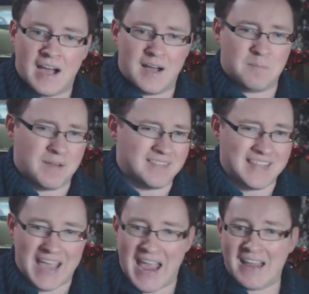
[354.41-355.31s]
At
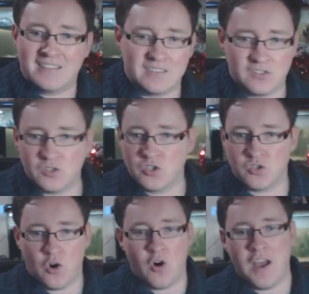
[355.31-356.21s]
the end
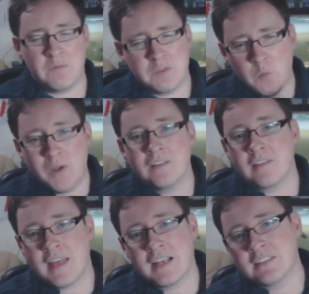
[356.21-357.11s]
shot, it was a
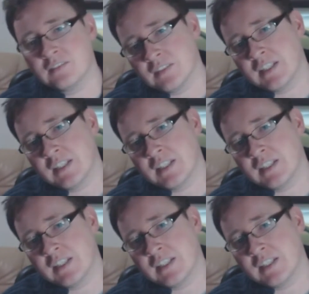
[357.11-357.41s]
weird thing.